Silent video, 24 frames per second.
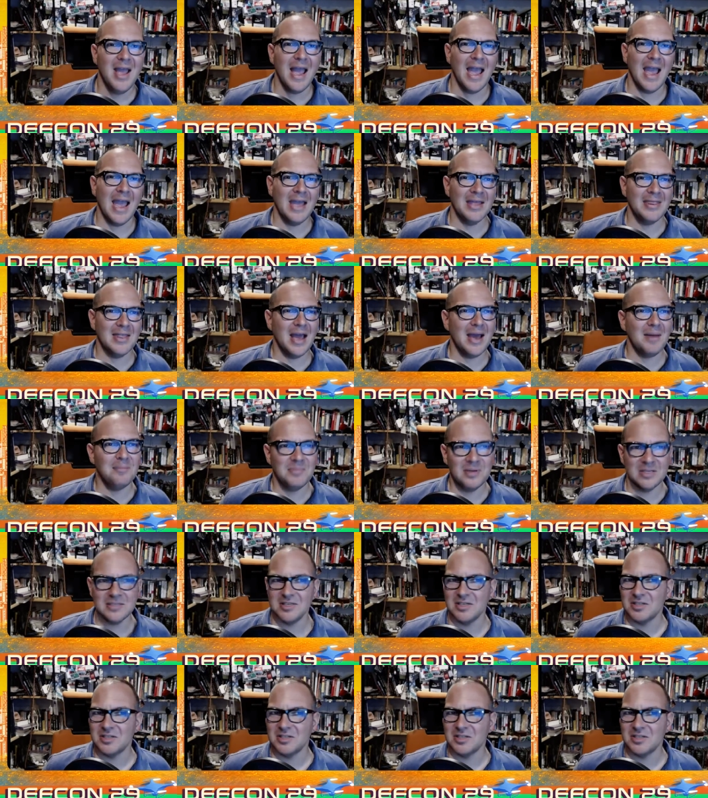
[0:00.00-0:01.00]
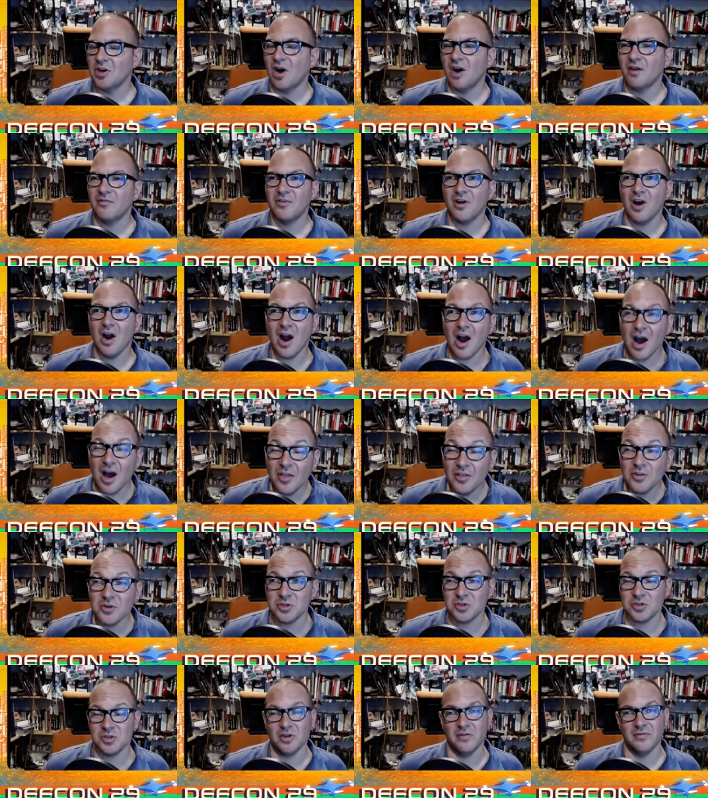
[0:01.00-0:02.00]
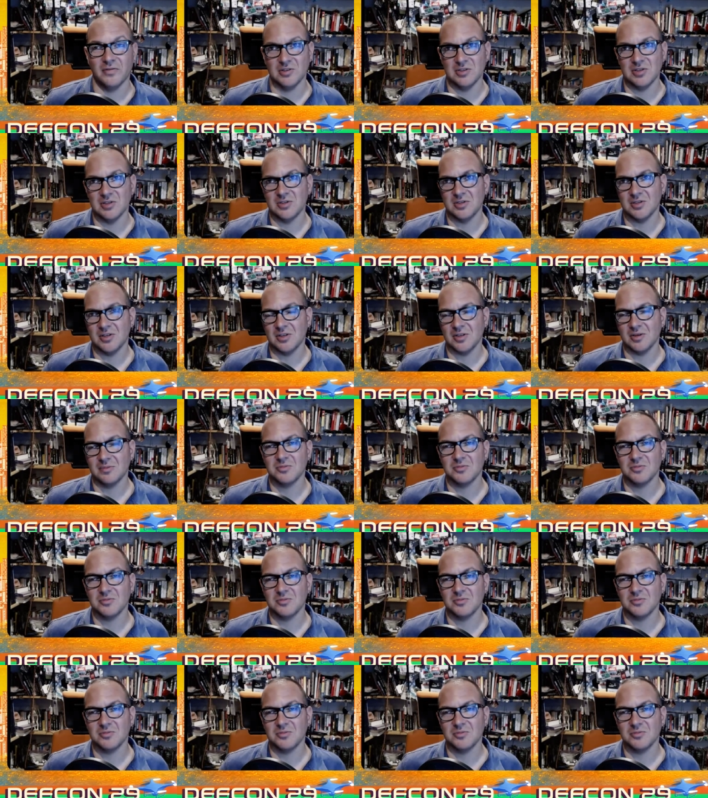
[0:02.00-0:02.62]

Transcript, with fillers: and that business could offer other services to them,